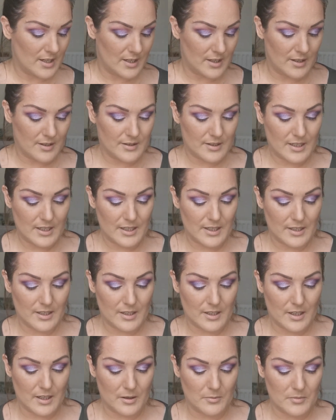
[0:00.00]
And
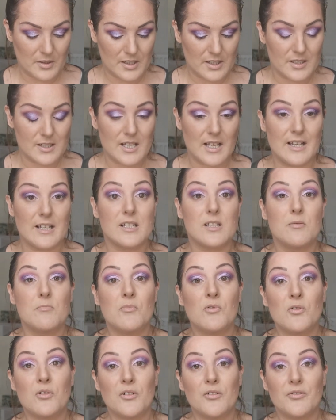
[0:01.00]
then I'm going to take some
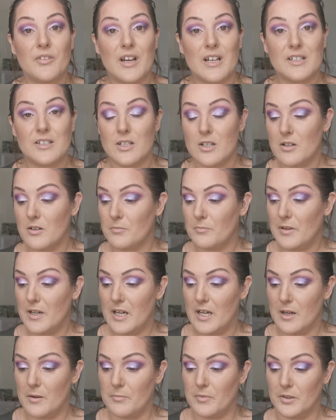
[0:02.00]
more of that dark
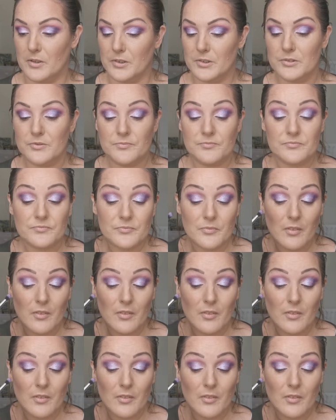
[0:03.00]
purple